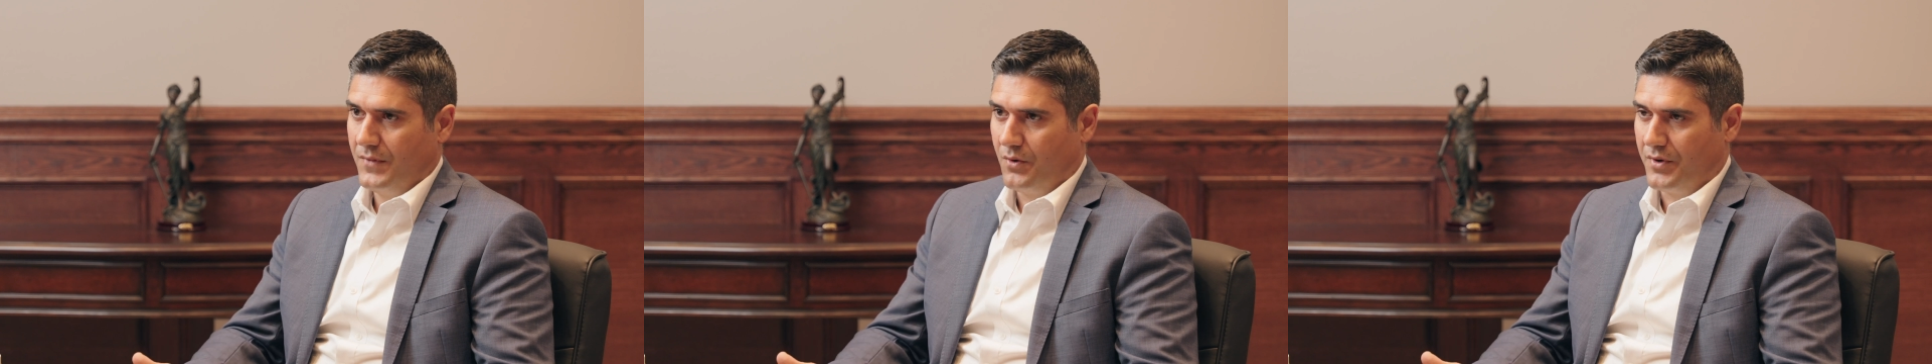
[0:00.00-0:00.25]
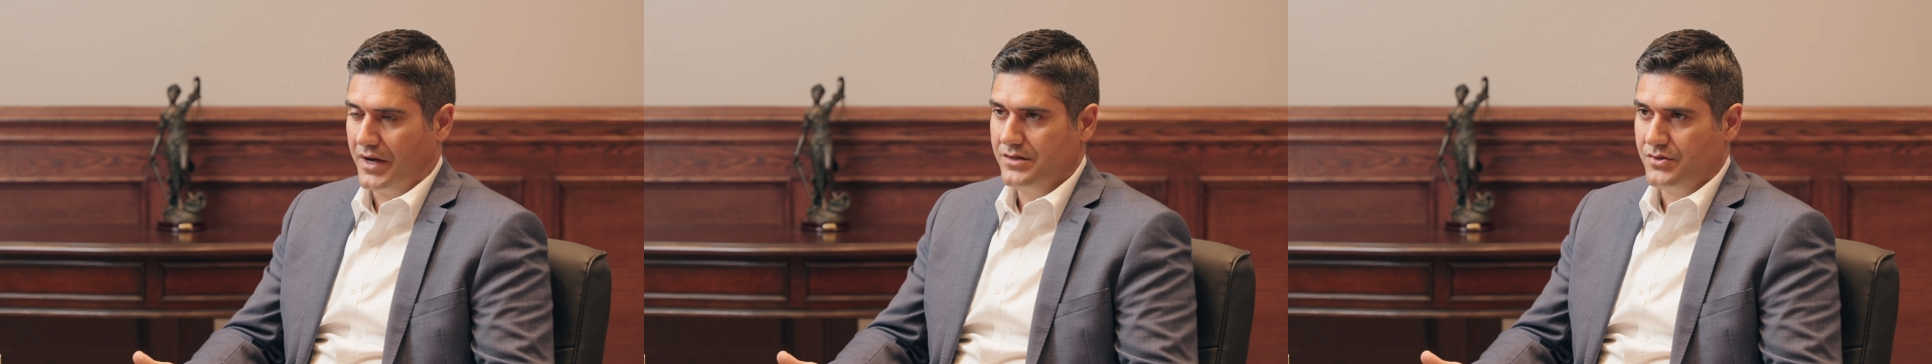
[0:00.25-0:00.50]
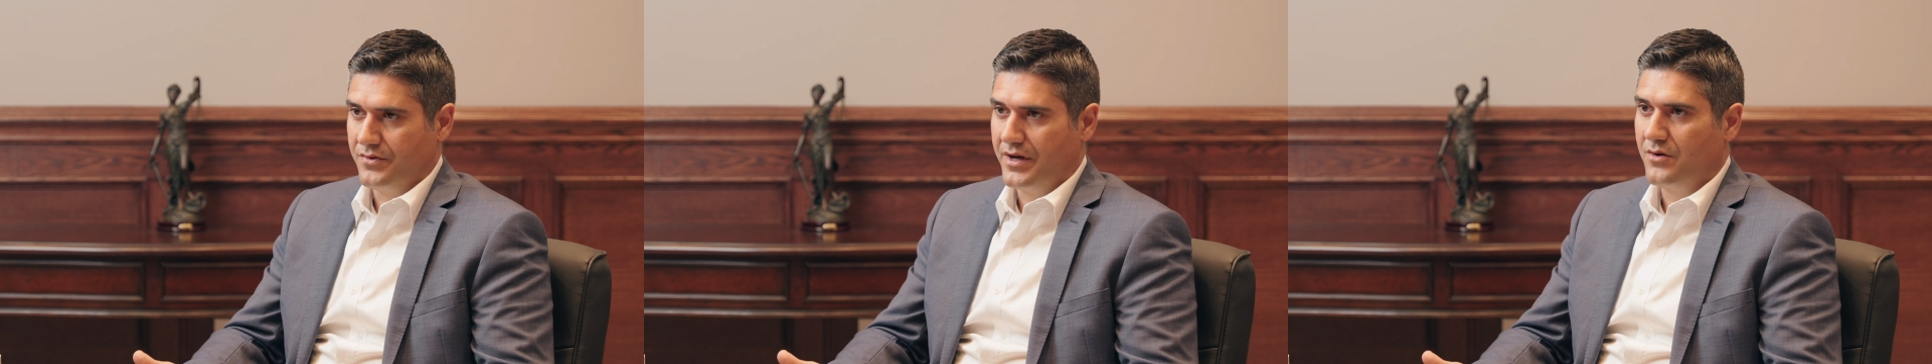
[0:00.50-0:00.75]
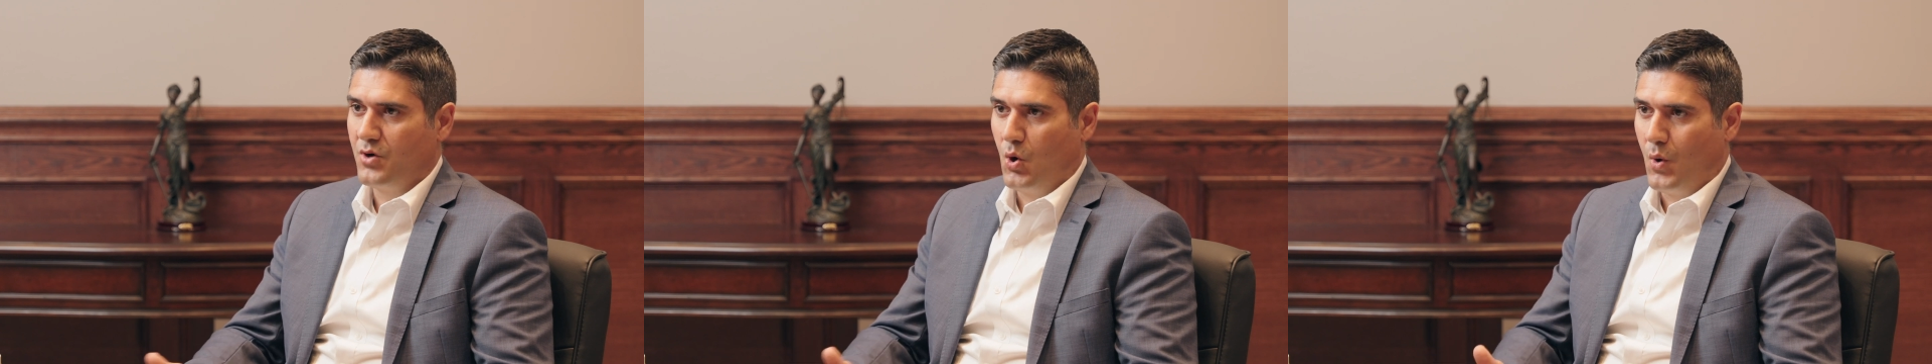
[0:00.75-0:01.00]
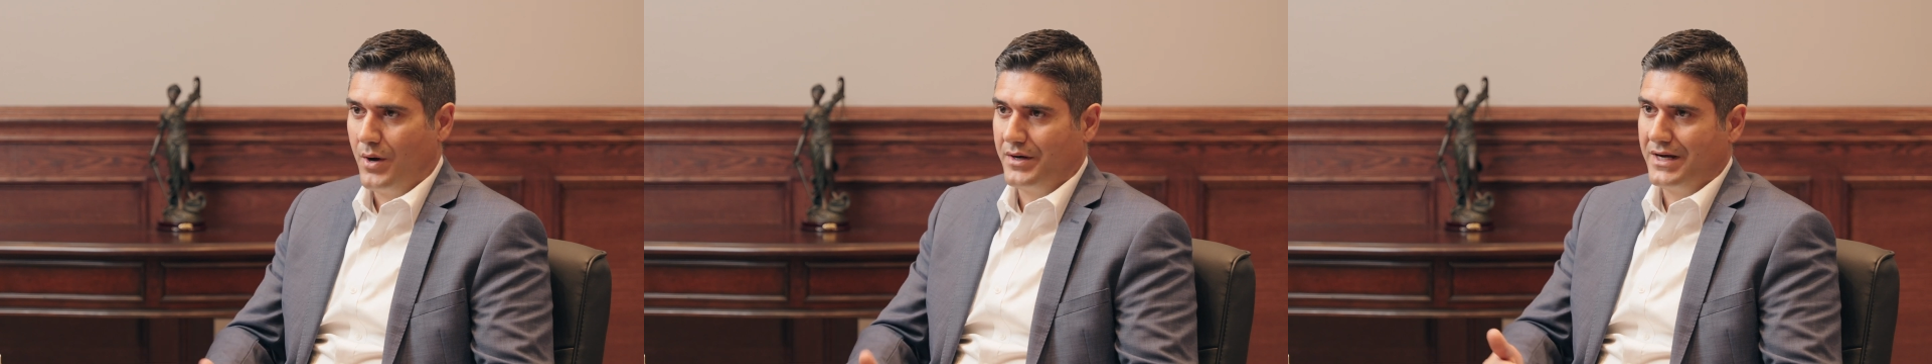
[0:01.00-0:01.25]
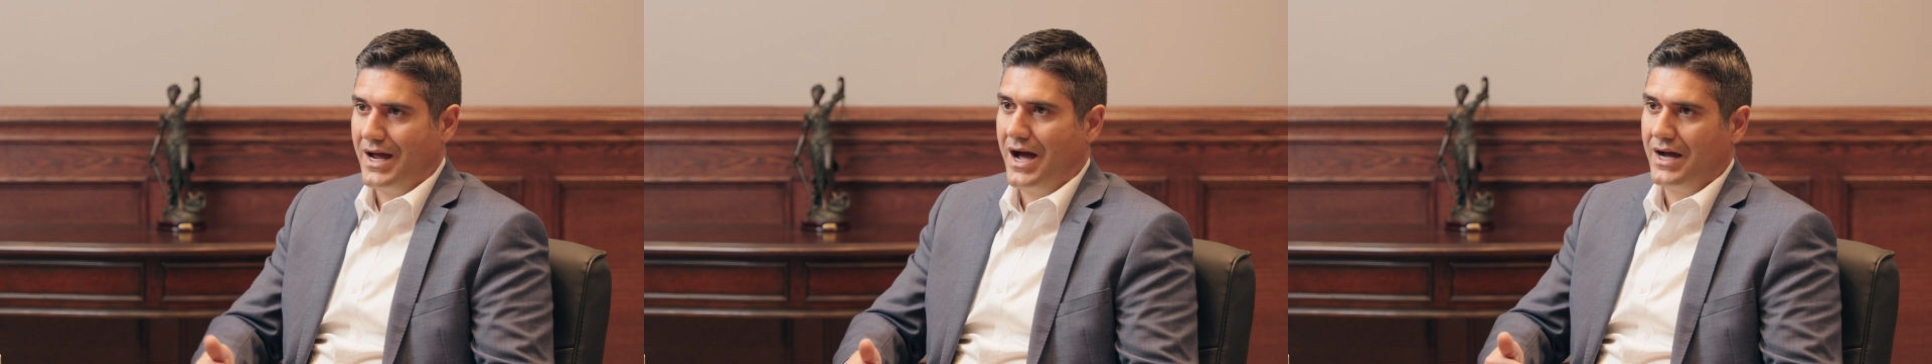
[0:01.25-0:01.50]
Okay, so they'll go out
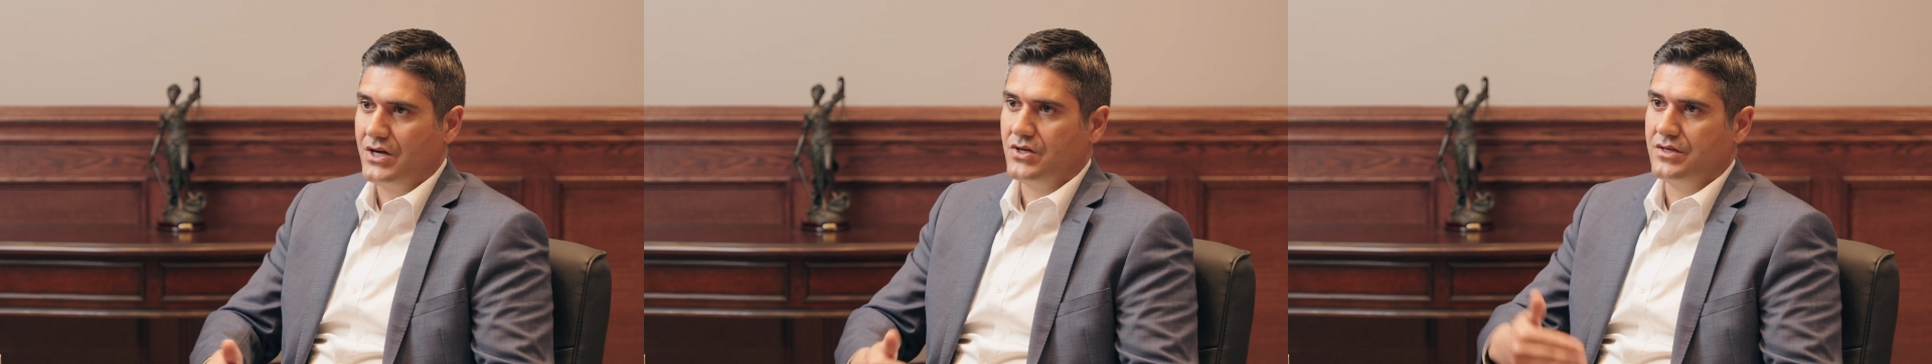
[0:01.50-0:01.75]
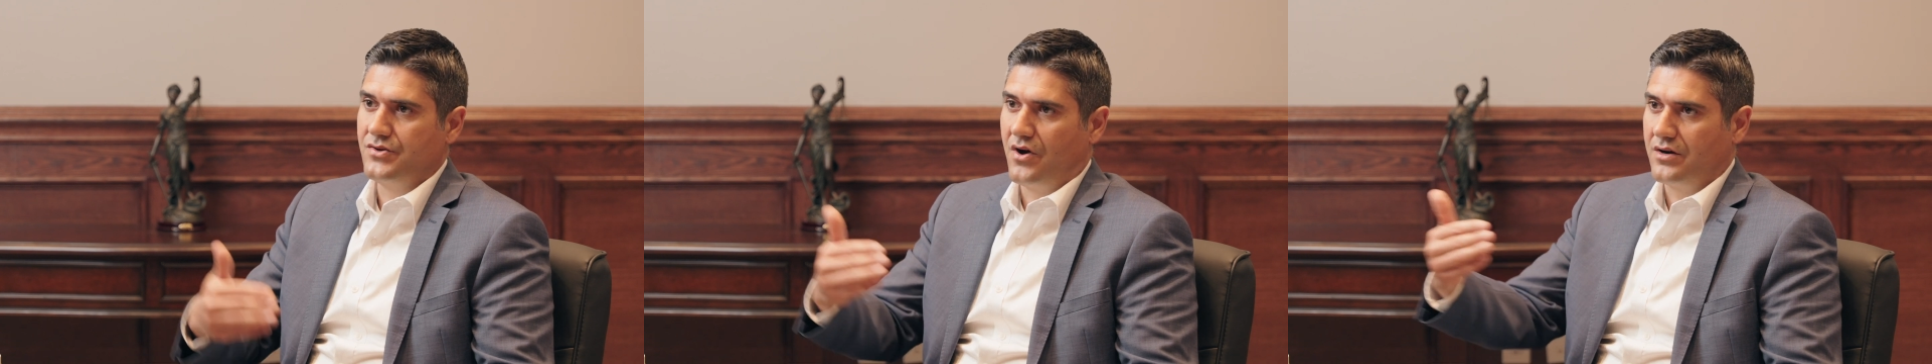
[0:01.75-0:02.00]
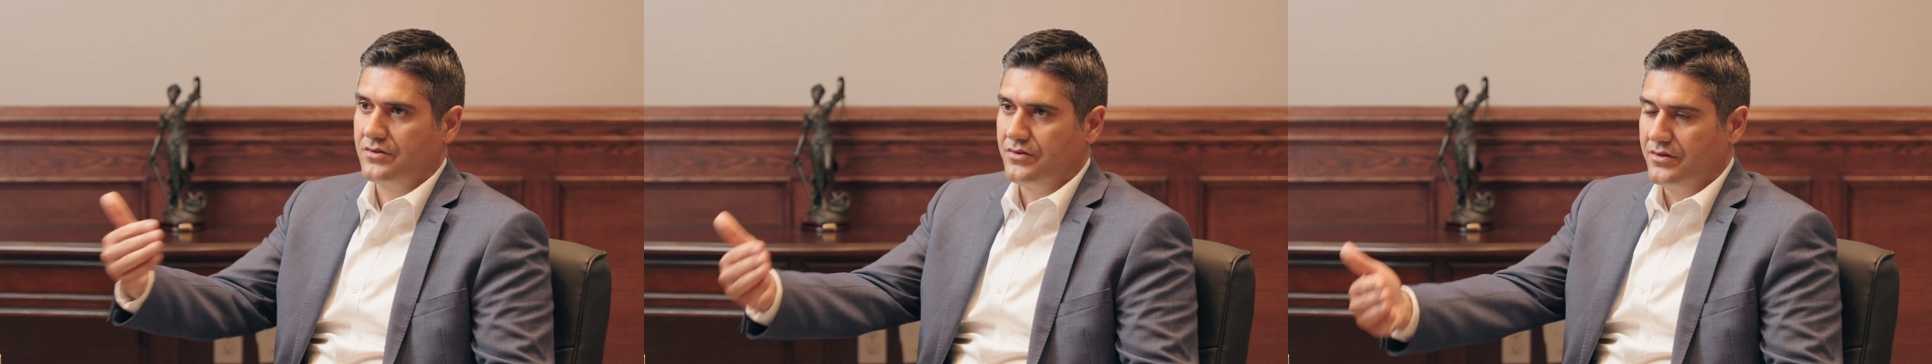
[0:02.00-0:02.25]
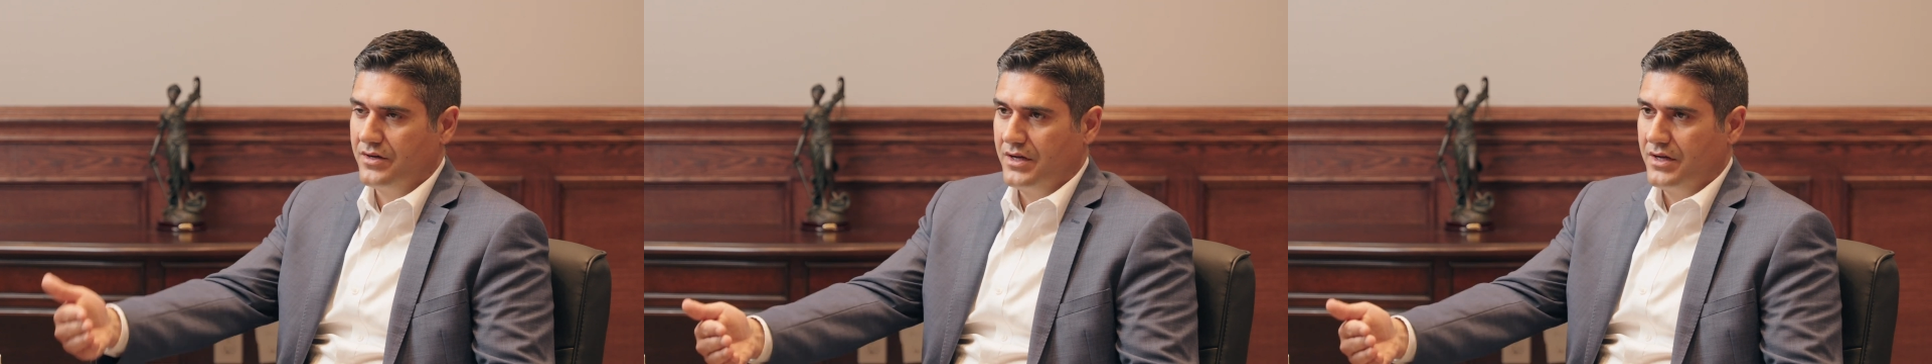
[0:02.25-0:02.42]
and hire a doctor